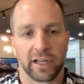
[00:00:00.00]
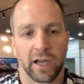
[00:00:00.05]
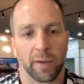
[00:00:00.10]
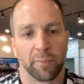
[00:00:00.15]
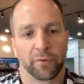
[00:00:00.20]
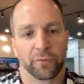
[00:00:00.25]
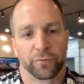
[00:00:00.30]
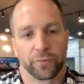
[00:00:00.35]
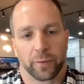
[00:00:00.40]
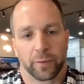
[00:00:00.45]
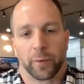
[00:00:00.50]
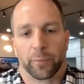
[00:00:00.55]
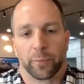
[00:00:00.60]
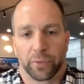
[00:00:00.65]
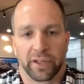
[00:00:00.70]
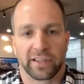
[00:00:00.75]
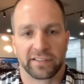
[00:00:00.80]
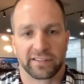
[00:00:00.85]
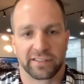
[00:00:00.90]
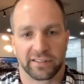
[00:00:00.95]
coming from a
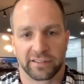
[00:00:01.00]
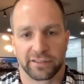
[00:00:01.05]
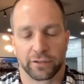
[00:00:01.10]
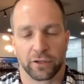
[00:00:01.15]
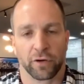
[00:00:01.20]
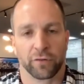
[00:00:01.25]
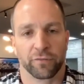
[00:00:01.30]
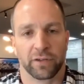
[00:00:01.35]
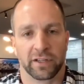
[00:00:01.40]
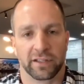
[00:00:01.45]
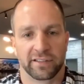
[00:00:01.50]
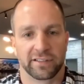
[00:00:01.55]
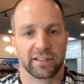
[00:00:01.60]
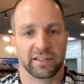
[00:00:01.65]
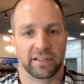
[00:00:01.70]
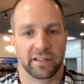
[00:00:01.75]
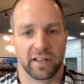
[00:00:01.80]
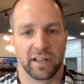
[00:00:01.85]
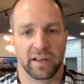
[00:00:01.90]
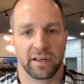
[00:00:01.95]
place of service
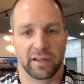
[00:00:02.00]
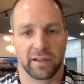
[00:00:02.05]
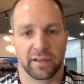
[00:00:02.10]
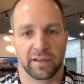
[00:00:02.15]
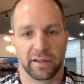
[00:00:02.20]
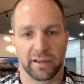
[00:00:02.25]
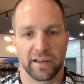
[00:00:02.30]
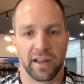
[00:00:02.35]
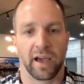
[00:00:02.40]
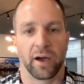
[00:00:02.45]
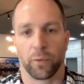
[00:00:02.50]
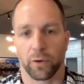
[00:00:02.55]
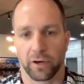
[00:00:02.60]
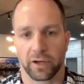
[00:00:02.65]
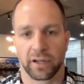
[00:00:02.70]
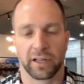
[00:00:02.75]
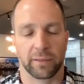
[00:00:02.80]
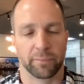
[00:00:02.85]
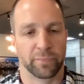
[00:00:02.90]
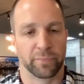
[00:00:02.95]
and
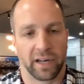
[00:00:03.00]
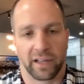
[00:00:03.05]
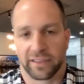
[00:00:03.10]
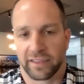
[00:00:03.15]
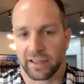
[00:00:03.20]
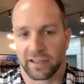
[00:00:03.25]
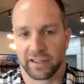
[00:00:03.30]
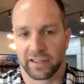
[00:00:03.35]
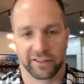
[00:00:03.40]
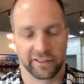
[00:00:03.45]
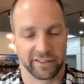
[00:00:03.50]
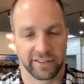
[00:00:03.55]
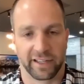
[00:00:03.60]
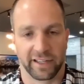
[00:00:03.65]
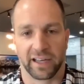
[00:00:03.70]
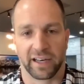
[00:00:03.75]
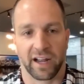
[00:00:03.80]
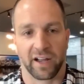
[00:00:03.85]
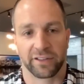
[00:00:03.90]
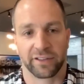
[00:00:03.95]
networking, but I think just
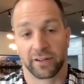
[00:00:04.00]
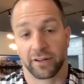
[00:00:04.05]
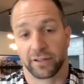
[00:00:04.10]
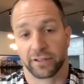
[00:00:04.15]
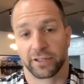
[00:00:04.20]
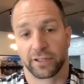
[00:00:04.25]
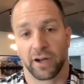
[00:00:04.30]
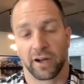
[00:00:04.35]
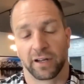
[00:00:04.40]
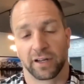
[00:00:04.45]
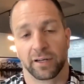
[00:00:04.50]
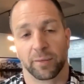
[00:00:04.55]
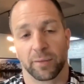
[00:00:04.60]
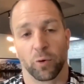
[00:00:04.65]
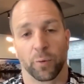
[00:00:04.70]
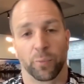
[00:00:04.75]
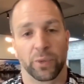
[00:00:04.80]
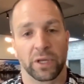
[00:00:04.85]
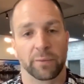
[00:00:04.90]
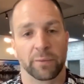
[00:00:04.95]
getting out there and talking to
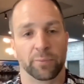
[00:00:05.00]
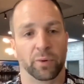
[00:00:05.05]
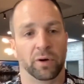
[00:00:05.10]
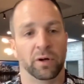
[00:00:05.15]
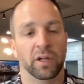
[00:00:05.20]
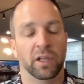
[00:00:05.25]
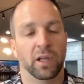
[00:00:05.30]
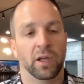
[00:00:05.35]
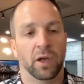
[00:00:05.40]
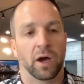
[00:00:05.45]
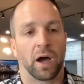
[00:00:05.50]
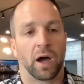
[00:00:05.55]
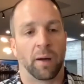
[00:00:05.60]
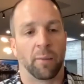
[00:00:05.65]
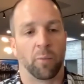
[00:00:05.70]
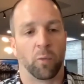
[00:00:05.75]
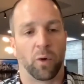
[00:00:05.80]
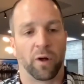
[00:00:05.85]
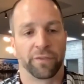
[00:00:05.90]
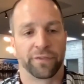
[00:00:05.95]
more people.
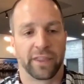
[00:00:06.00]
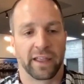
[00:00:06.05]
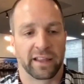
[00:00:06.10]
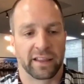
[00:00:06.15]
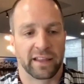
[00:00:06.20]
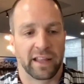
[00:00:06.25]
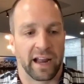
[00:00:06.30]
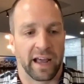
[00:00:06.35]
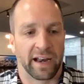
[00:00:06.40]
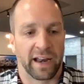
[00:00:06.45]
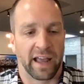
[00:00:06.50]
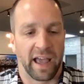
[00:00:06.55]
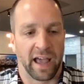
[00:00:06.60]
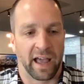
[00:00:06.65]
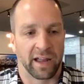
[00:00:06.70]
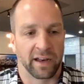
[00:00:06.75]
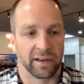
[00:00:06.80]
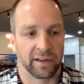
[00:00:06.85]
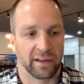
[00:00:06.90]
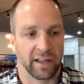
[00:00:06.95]
One thing that I'd
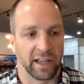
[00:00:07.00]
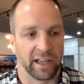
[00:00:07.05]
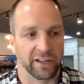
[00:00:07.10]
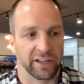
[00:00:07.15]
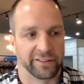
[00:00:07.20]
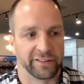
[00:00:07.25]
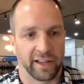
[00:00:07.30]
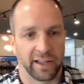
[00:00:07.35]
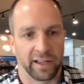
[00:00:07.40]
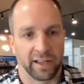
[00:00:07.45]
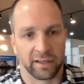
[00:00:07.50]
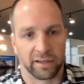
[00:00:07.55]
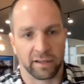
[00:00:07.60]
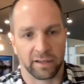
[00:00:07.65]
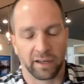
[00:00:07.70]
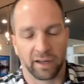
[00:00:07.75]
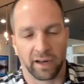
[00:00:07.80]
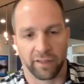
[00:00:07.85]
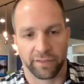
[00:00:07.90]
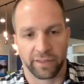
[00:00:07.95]
add, AJ,
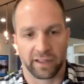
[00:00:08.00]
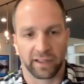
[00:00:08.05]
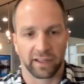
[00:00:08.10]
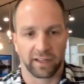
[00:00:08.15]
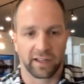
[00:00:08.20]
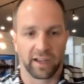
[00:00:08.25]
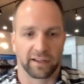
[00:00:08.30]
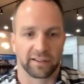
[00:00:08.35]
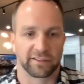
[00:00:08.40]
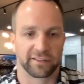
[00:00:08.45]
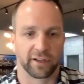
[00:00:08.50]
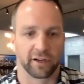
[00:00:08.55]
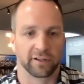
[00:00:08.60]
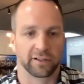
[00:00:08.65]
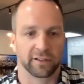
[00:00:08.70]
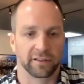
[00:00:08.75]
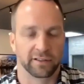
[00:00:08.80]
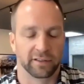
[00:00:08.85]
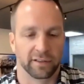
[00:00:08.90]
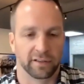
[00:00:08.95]
and I think it kind of
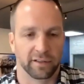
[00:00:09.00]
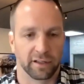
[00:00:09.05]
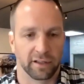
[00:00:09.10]
started